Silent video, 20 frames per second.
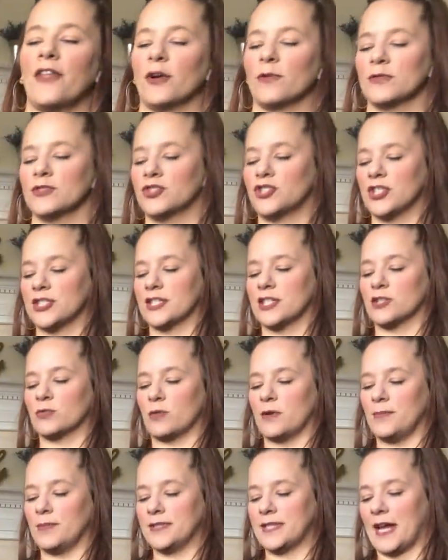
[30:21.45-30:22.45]
thought it was just a
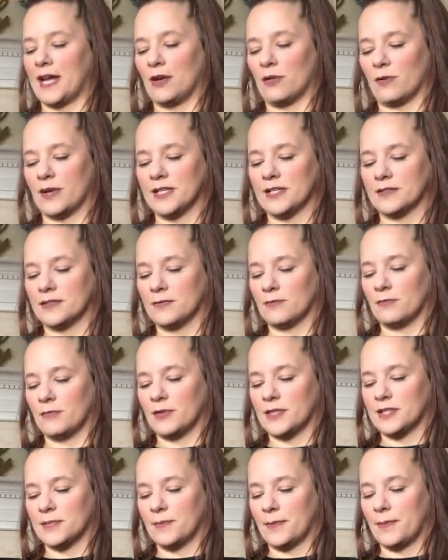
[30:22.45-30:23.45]
sweet potato
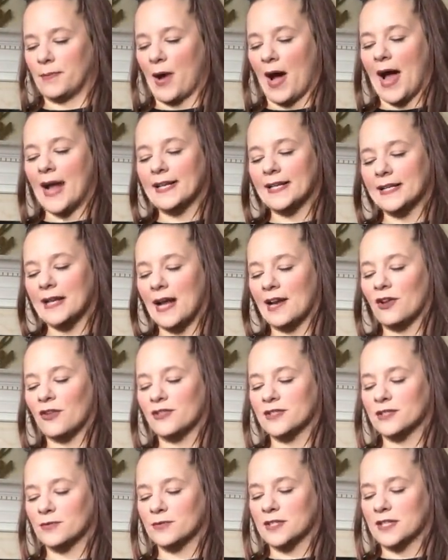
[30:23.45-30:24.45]
recipe, but I did not
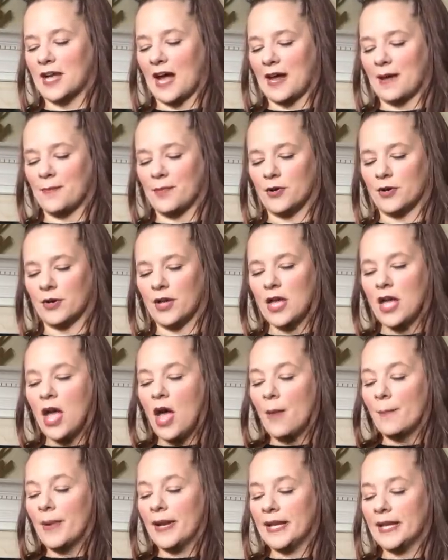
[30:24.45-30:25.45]
know this was a diet book.
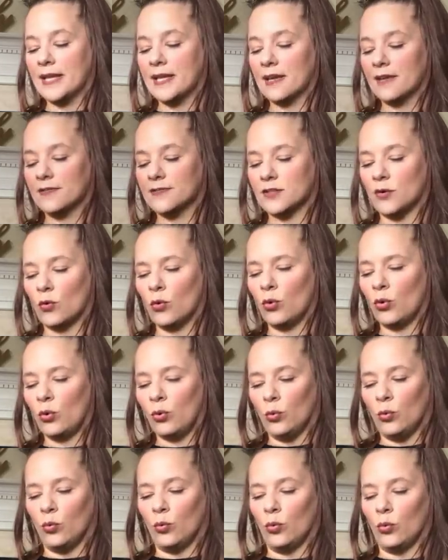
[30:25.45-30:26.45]
But he gives, I
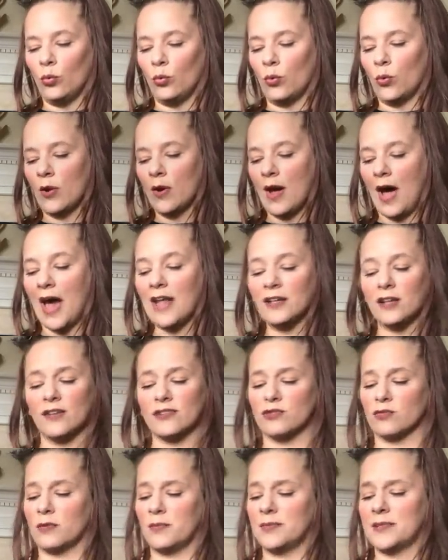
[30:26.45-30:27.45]

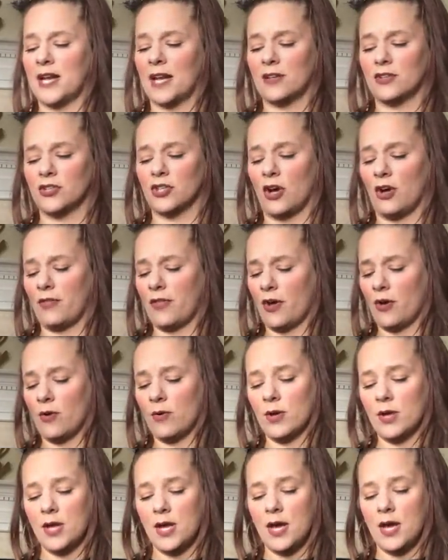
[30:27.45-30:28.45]
love sweet potatoes, y'all, though.